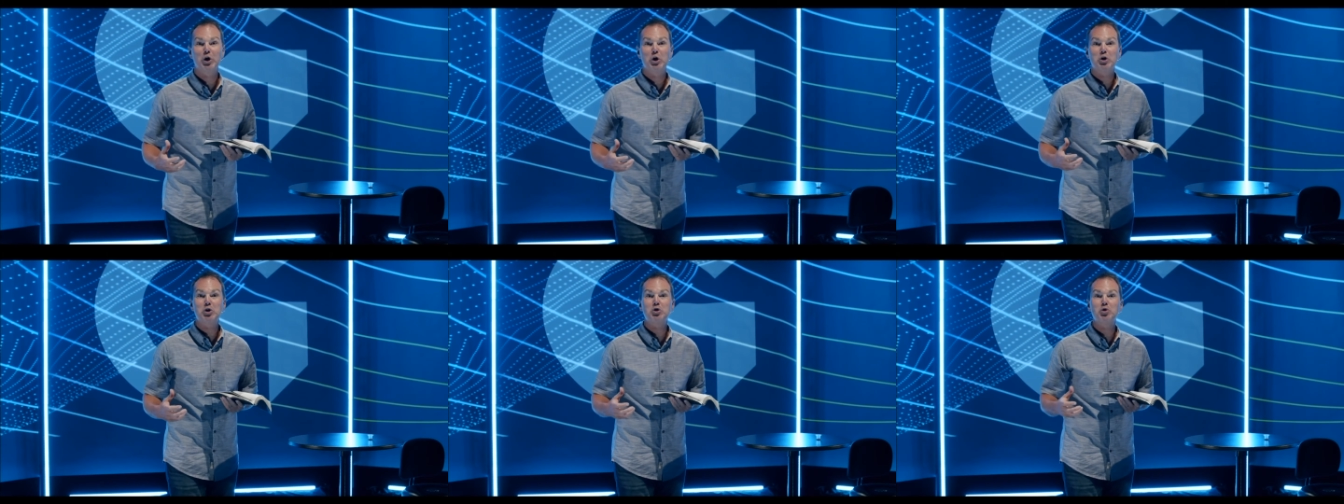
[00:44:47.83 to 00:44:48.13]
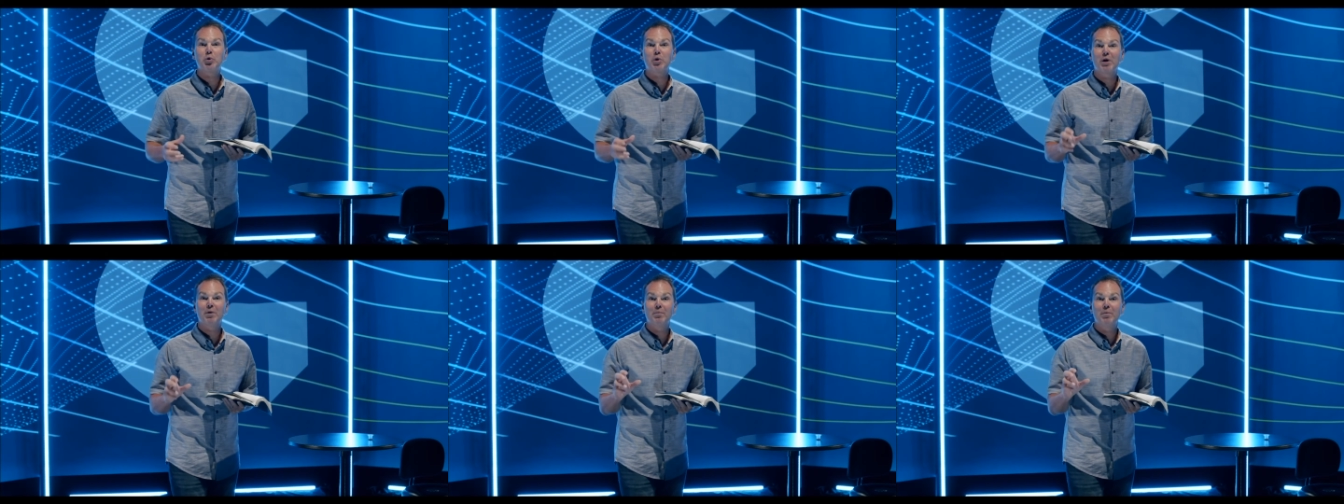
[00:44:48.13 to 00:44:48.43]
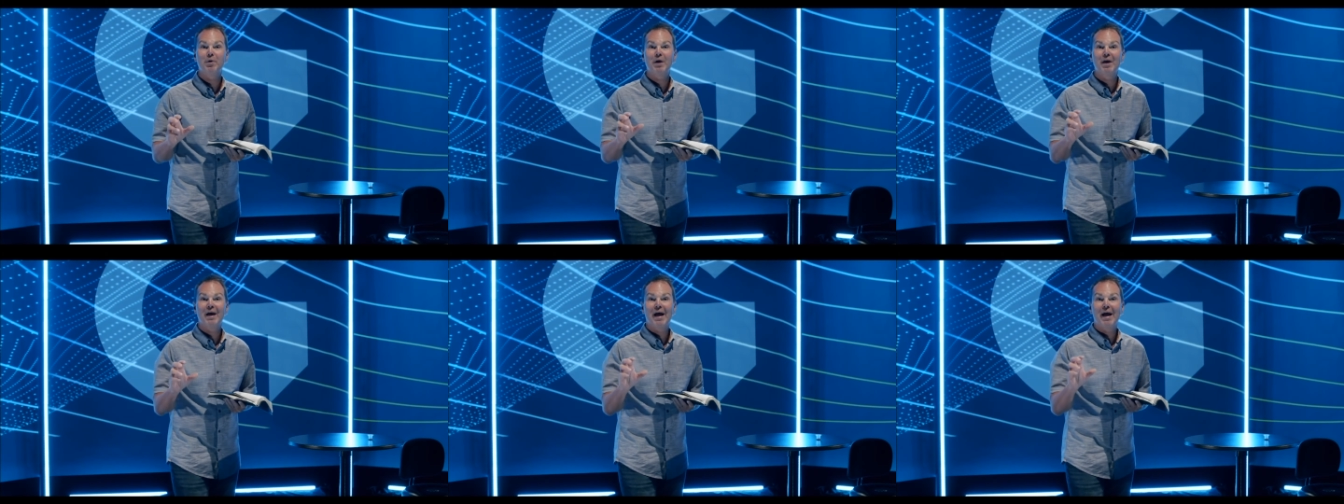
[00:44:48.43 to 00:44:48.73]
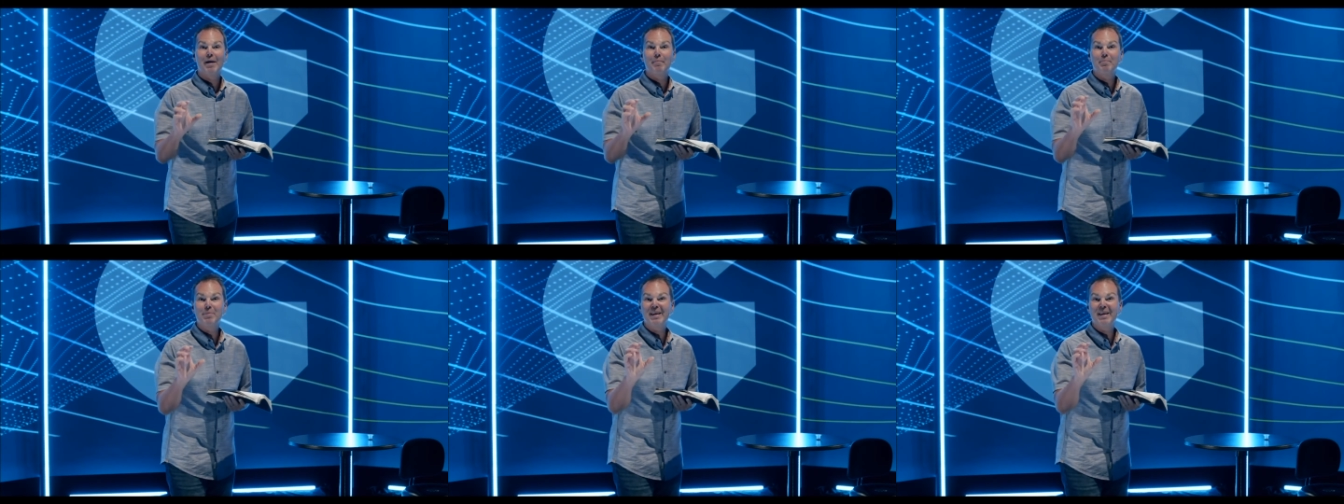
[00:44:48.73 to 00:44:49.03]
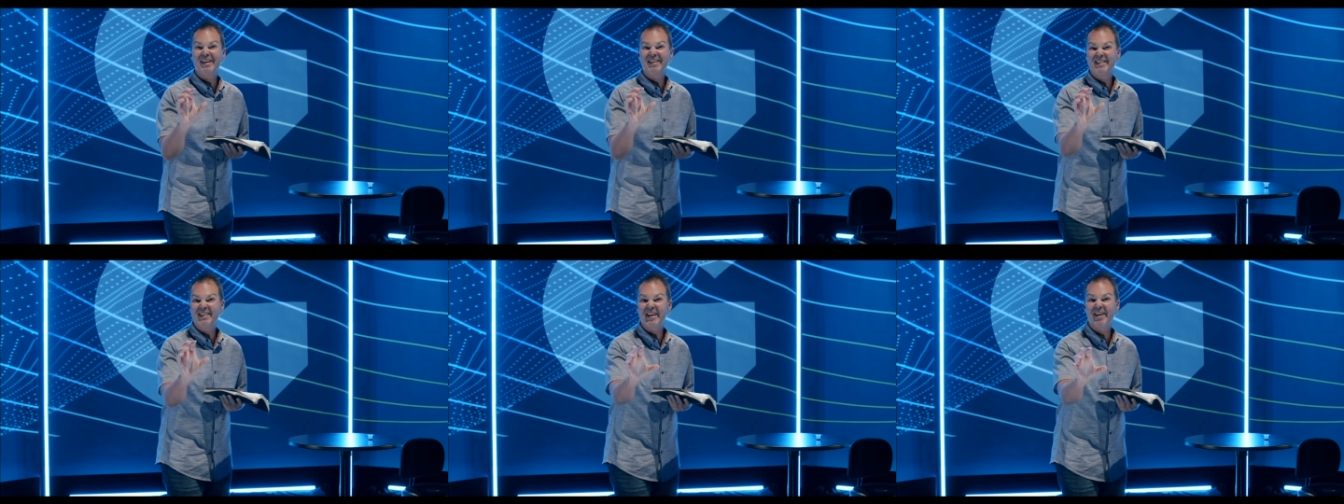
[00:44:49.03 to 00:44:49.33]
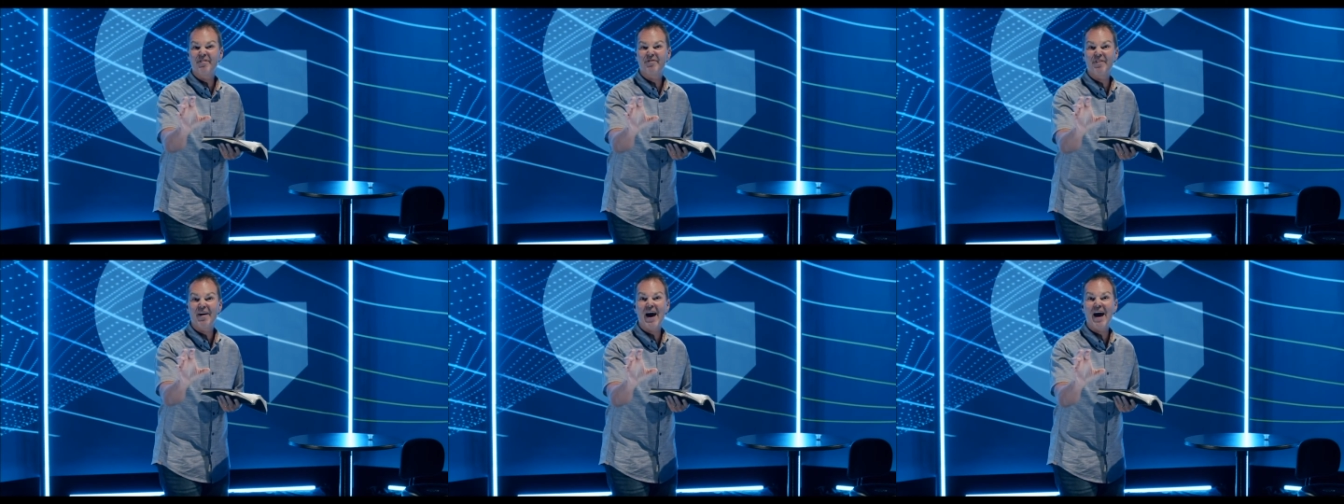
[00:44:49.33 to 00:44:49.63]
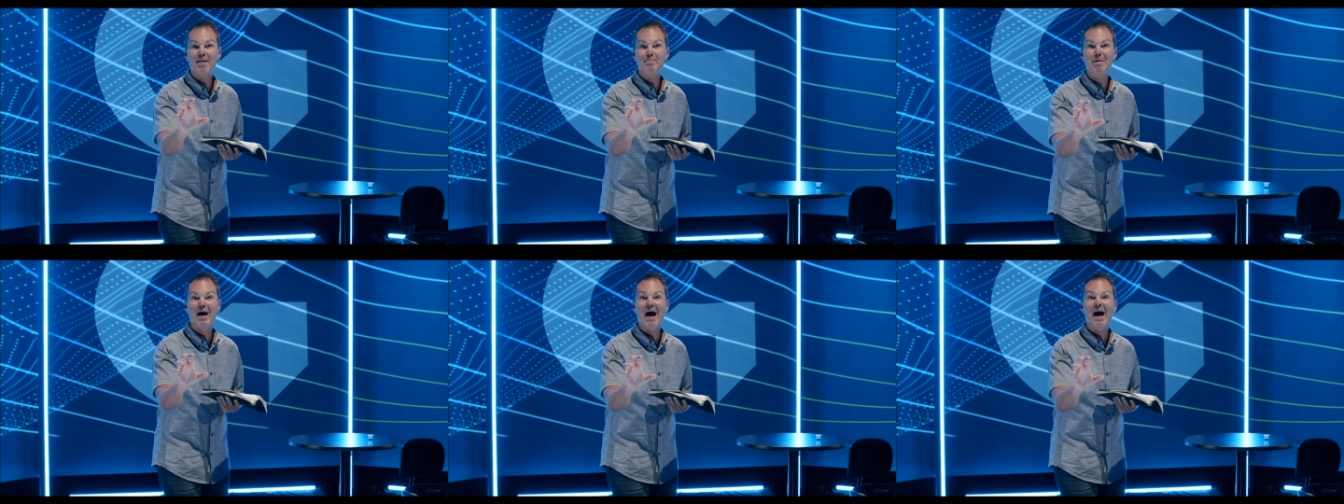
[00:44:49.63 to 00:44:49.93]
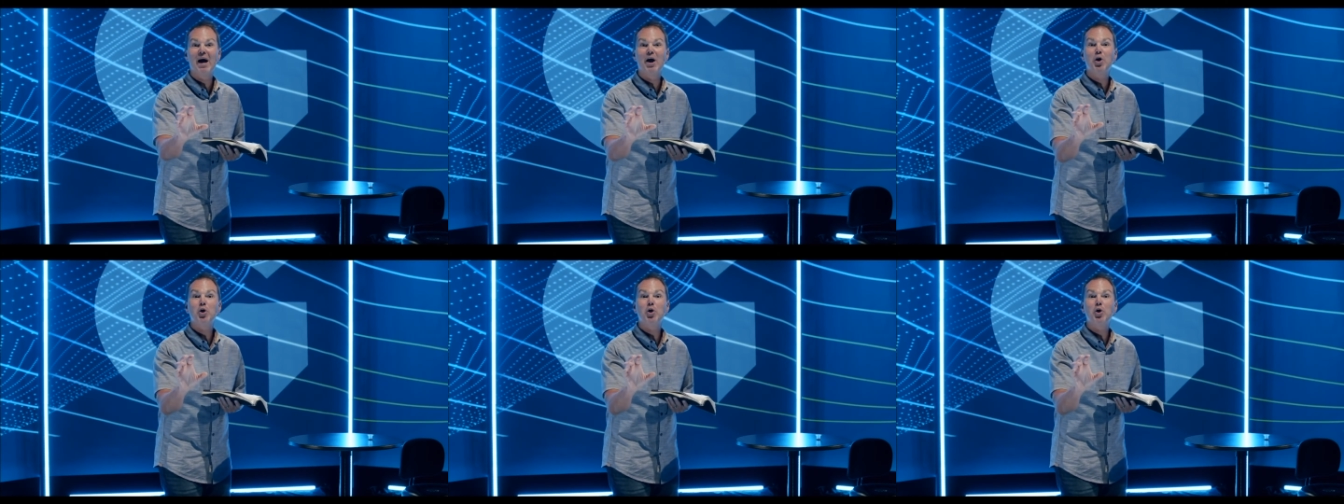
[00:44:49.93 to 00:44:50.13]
you can be identified by